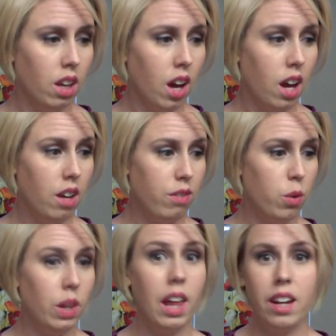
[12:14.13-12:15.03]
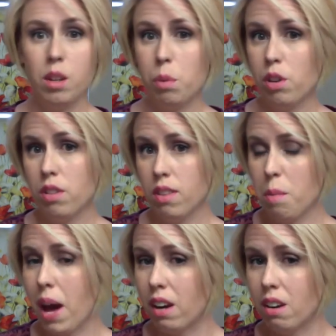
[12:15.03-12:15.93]
if you would like to purchase the
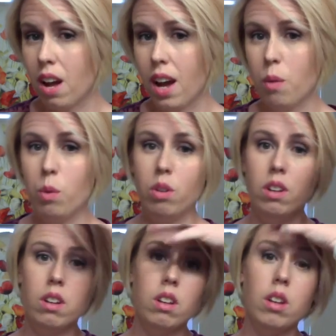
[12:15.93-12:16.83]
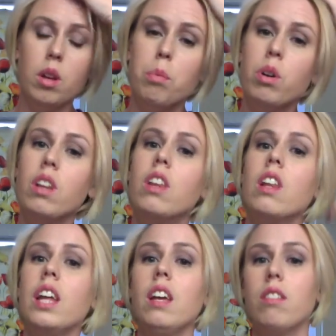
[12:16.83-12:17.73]
pattern, I will put the
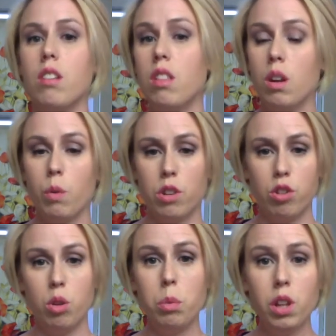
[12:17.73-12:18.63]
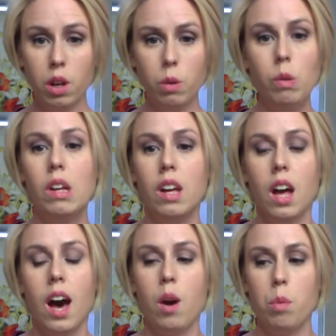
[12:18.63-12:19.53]
links to the original below.
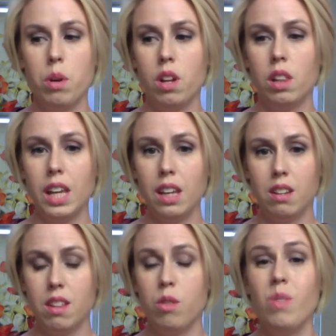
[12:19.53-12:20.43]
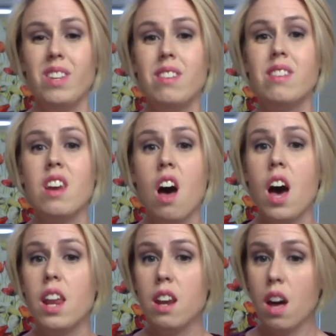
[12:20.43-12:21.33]
I will put a link to this one. This is
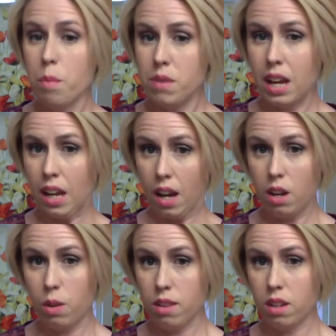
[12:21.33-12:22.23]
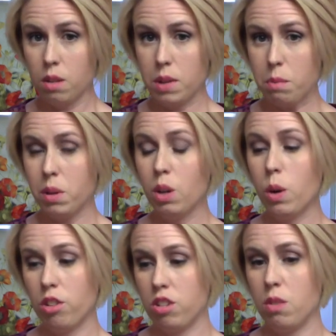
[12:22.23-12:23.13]
not an update. I know that's going to be a big
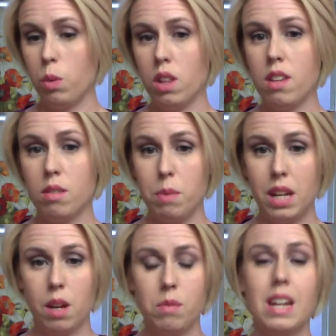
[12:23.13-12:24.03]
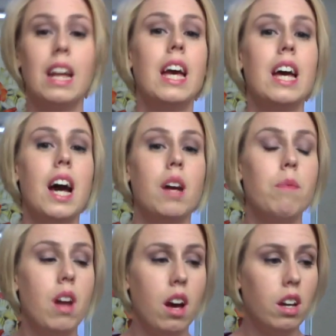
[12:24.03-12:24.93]
question. Will this be an update?
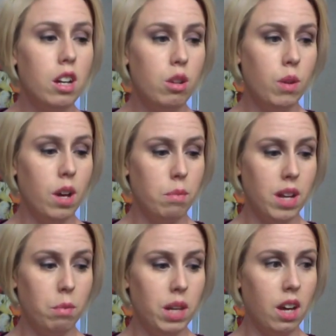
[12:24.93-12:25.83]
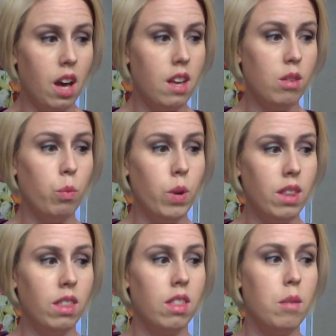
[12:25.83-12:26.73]
I'm not going to do an update because
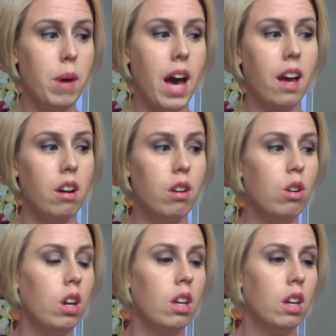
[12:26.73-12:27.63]
with the pattern,